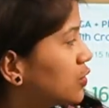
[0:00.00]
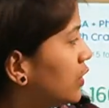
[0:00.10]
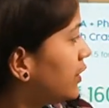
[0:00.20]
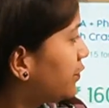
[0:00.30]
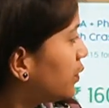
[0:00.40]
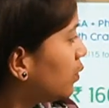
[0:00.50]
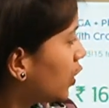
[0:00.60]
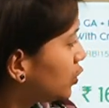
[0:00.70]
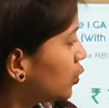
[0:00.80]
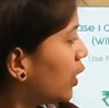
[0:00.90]
so if you
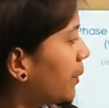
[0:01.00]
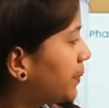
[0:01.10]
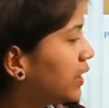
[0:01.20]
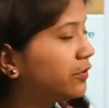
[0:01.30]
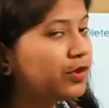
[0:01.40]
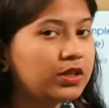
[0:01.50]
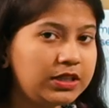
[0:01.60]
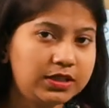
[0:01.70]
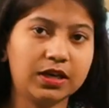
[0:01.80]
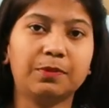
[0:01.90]
want to appear for
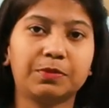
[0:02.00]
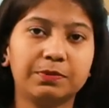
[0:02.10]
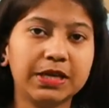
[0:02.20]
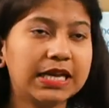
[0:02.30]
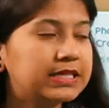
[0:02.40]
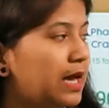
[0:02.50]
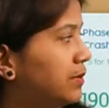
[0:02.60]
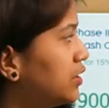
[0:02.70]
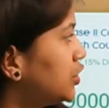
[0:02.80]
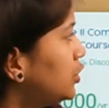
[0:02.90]
the upcoming
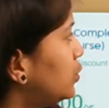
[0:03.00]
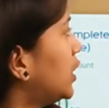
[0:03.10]
examination,